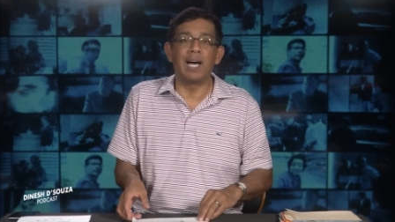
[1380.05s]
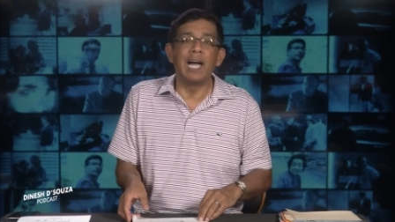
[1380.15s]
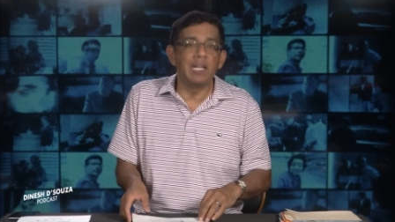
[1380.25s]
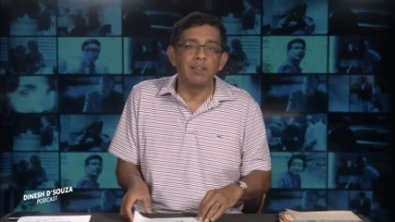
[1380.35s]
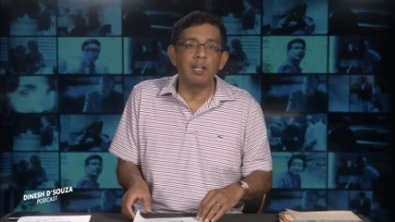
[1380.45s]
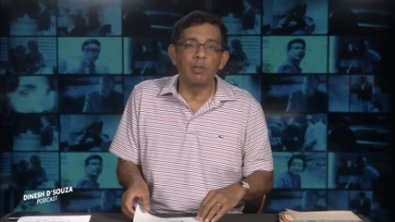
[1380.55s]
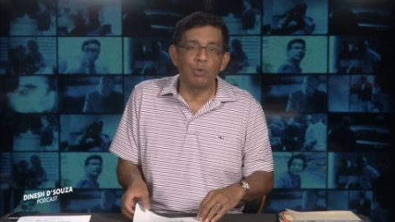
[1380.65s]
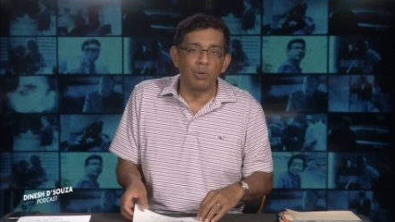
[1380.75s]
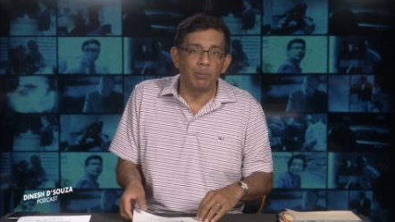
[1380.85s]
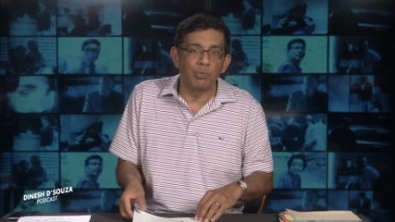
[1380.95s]
hide in their
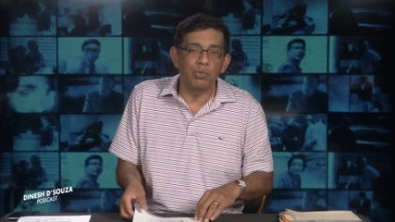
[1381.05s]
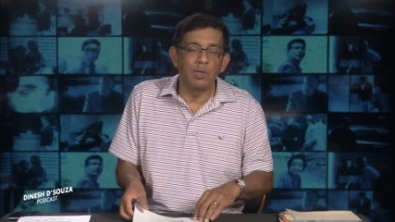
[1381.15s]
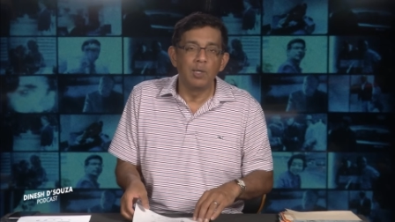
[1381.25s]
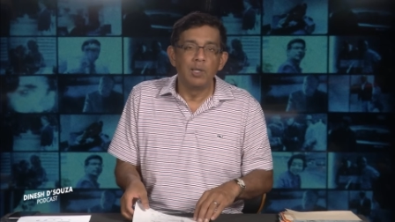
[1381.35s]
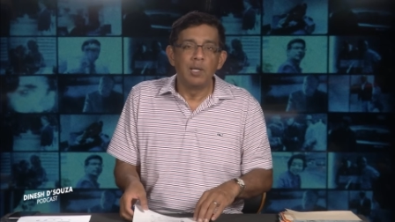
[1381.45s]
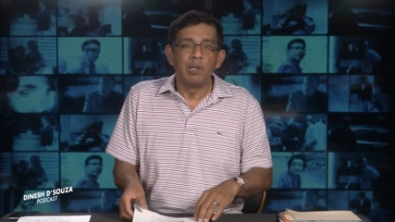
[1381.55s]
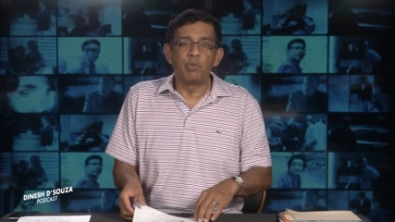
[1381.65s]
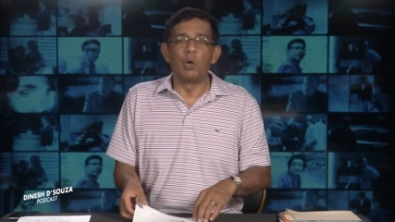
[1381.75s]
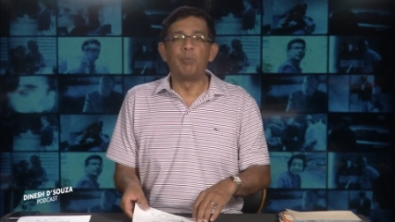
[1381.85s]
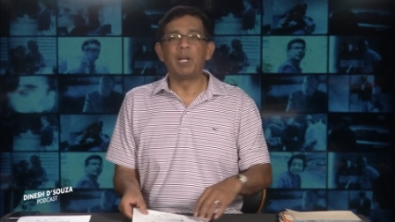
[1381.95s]
dorms.
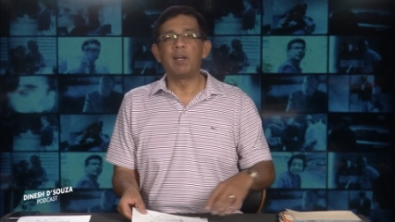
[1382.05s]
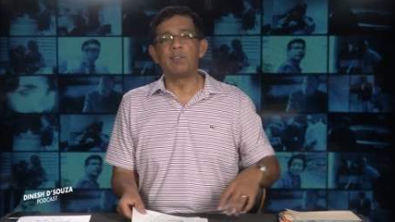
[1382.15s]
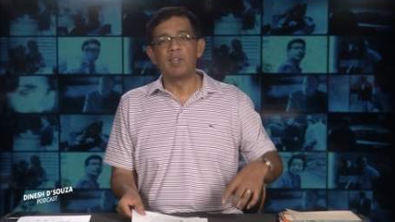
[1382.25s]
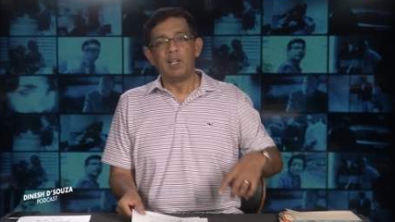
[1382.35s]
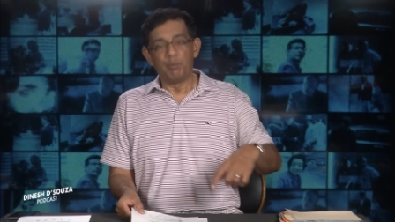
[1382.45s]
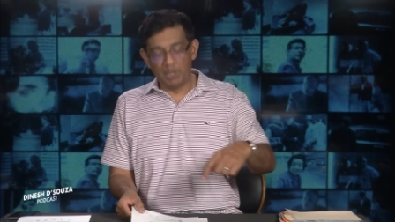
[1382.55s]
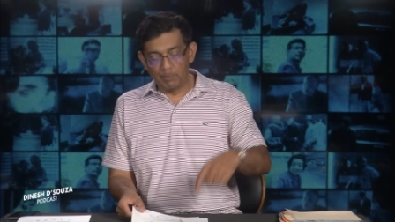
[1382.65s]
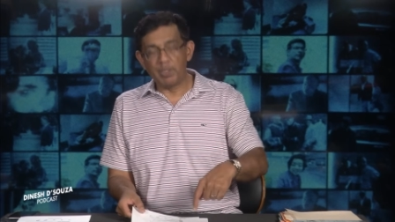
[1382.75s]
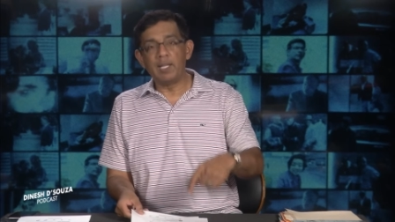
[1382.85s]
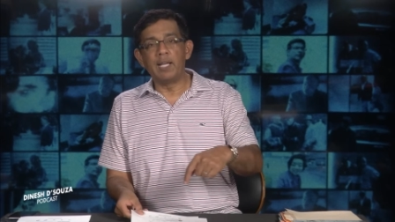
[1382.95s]
So, because
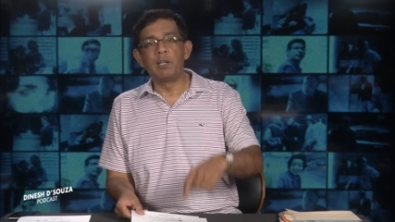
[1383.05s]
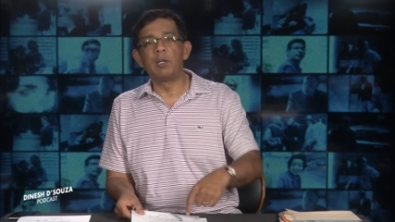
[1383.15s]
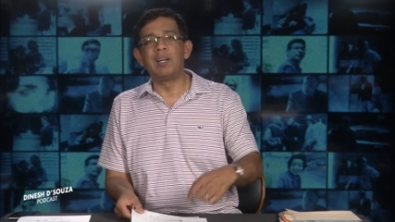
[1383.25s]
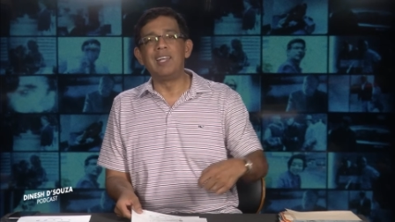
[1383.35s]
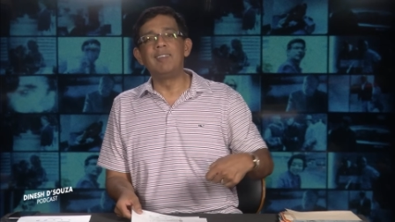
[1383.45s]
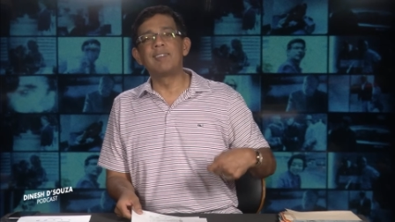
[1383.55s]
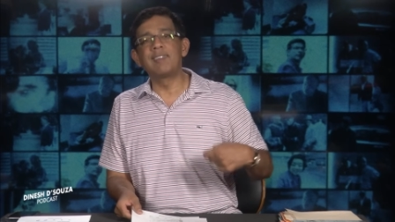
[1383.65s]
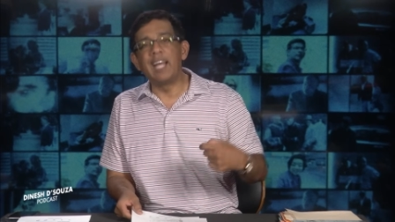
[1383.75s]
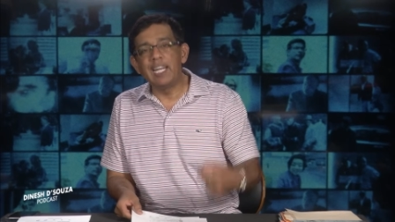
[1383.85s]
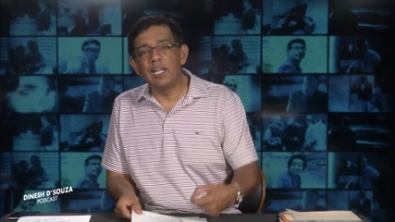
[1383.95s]
people like her
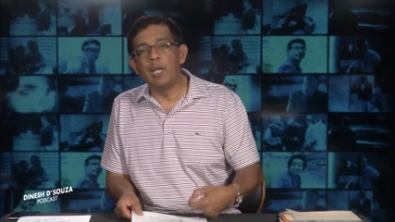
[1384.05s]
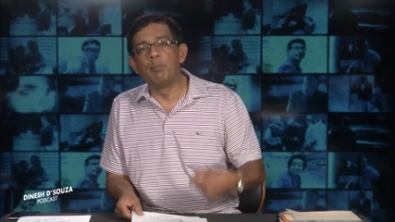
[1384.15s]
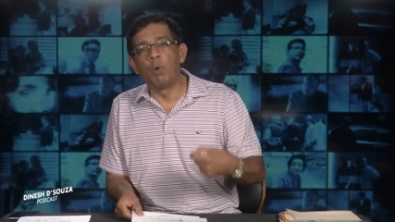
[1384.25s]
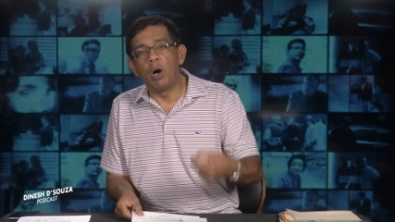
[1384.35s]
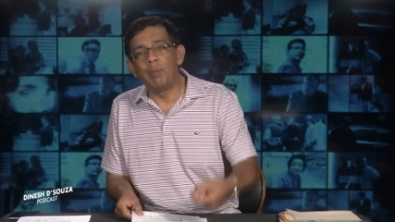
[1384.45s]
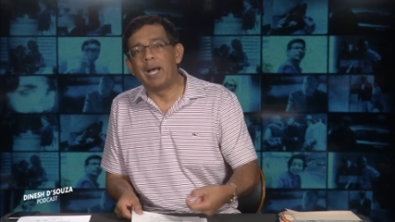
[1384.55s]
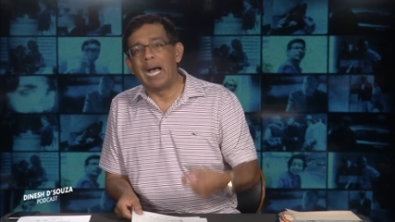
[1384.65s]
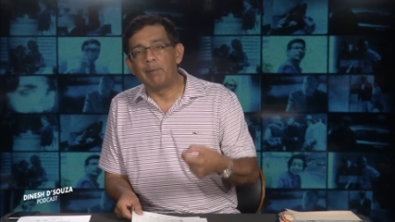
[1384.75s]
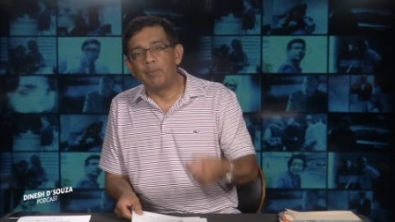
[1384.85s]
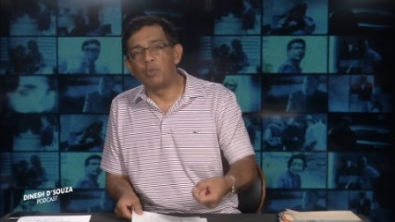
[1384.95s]
incite a mob
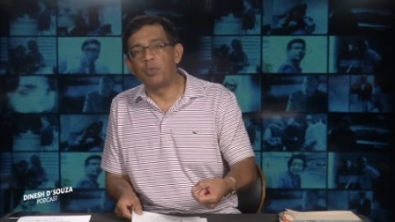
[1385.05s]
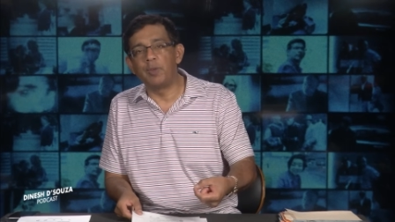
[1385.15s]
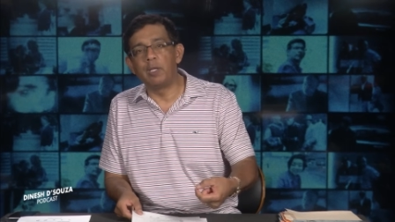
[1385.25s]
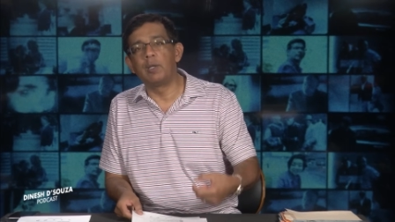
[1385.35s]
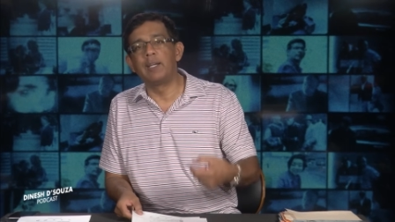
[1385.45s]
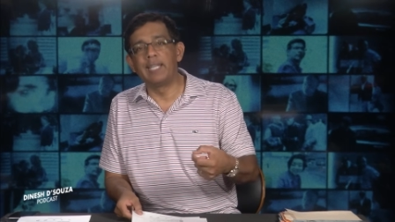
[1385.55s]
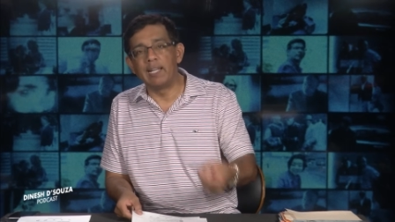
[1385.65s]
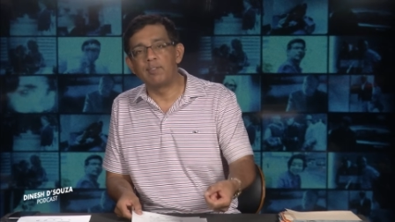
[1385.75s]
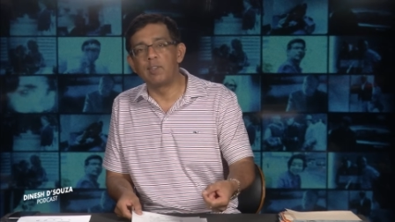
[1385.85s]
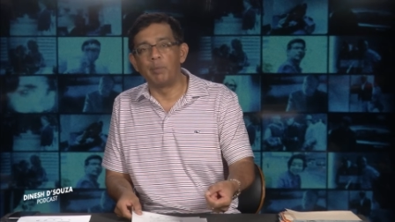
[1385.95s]
atmosphere
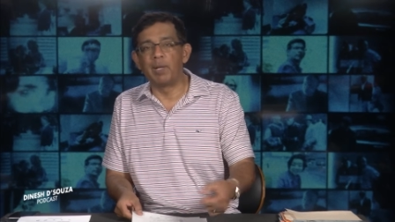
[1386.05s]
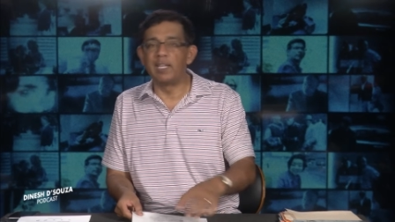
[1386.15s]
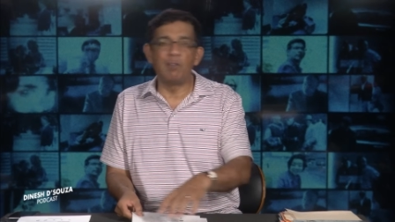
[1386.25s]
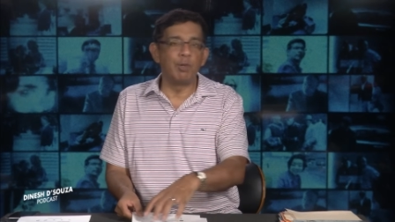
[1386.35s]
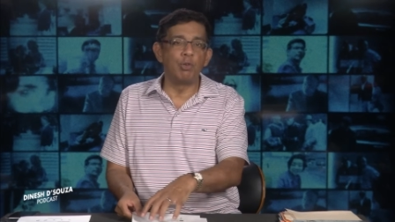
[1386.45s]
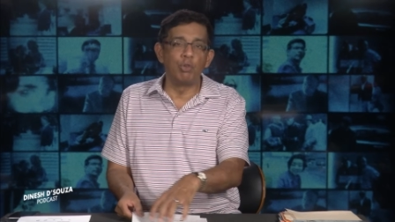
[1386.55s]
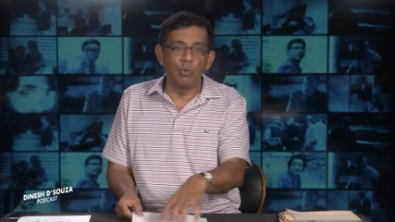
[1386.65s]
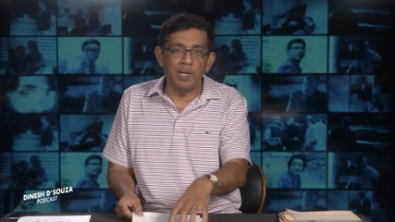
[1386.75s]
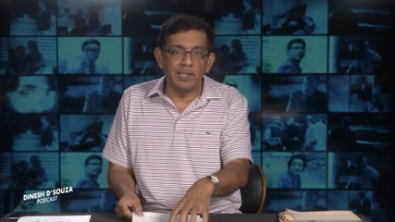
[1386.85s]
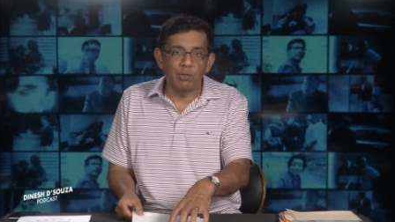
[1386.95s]
against them. And they've been
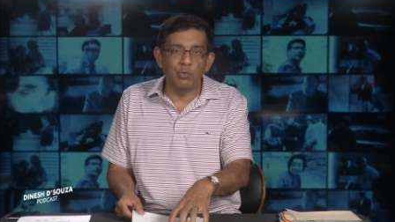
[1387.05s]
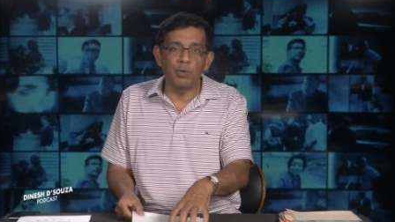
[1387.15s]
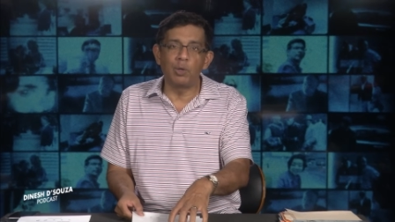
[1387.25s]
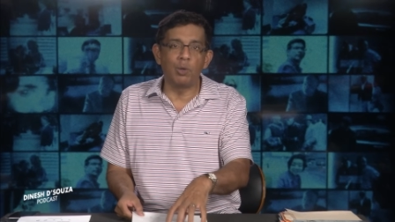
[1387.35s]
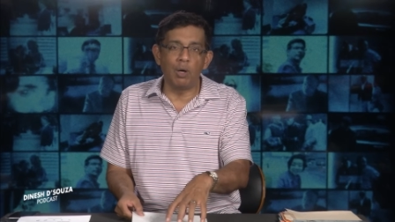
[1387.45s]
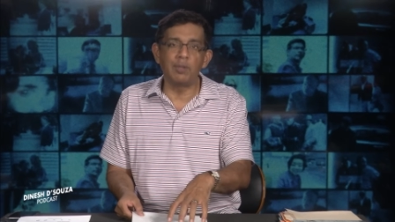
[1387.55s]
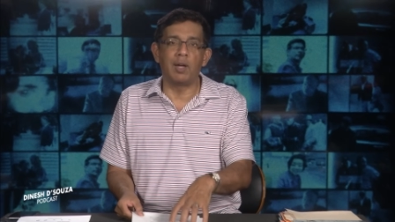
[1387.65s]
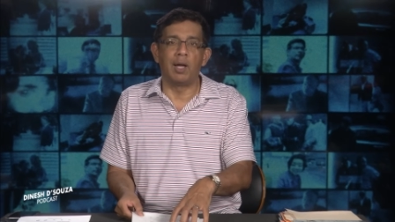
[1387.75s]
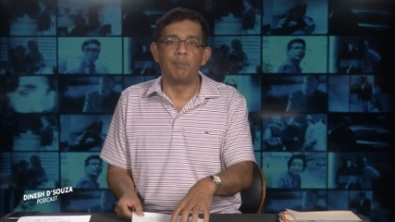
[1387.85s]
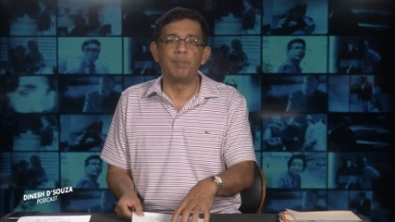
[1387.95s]
doing this for a long
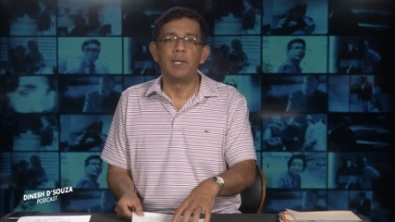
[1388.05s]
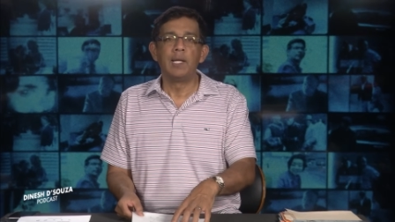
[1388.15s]
time.